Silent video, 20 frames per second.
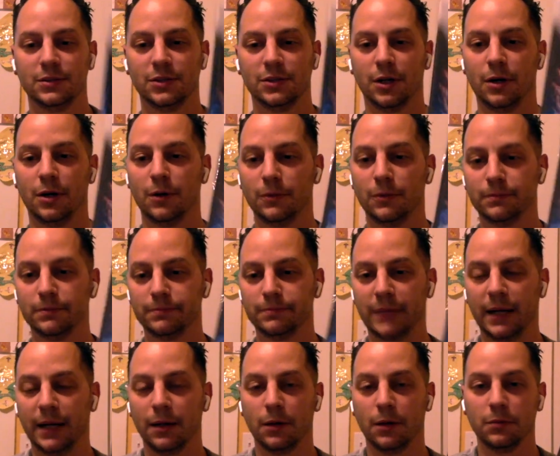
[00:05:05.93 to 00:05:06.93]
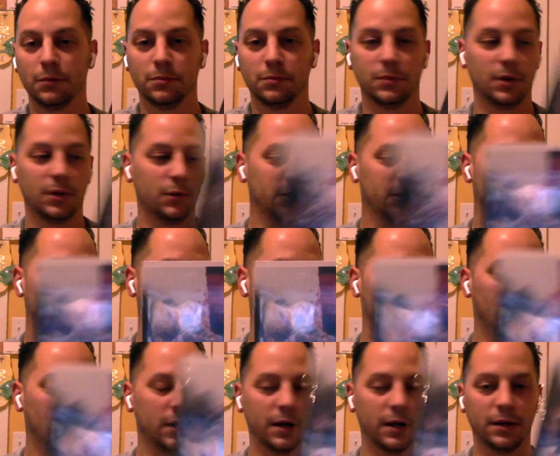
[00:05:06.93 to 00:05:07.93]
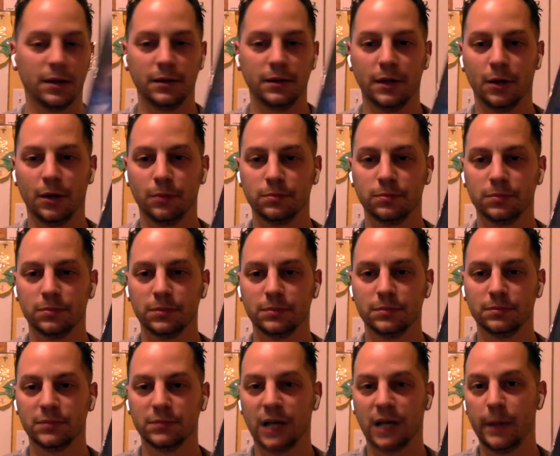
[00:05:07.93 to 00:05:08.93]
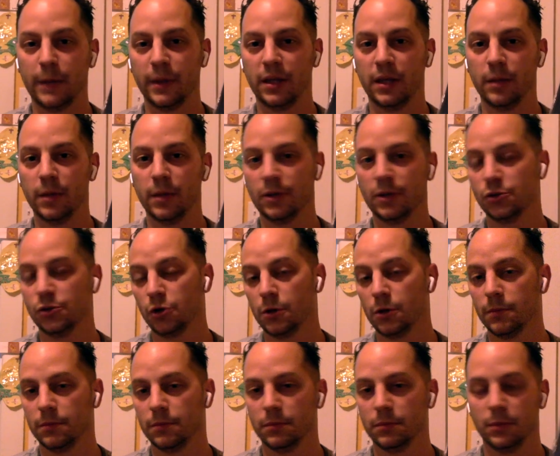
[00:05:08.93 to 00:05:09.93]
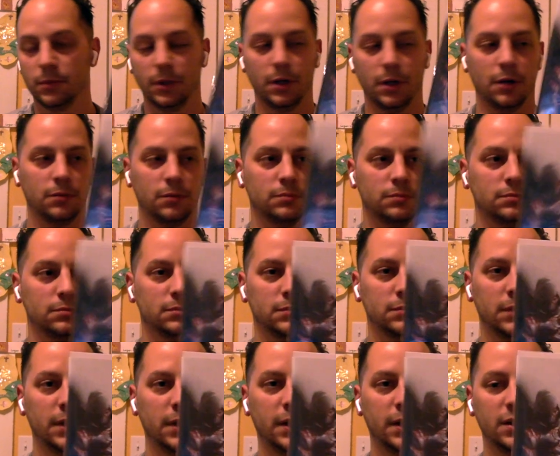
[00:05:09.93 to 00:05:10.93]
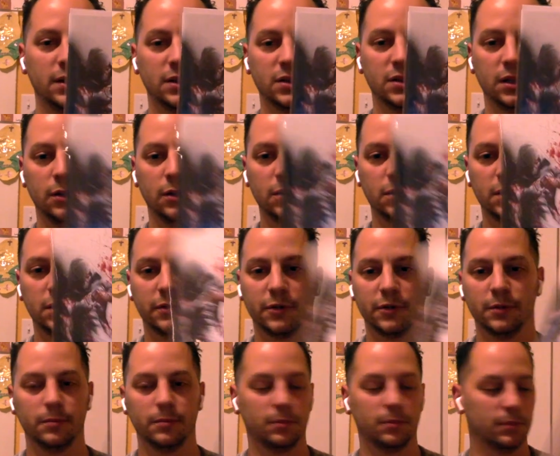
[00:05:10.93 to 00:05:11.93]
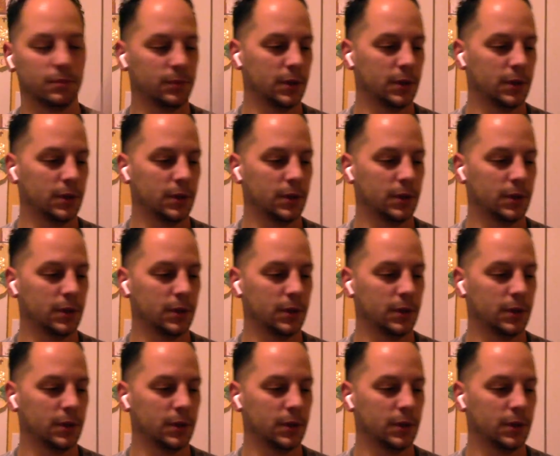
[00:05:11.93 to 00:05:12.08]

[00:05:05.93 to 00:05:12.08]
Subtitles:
So I don't know if you want to call it a, comic gimmick. Sure, it's a little different.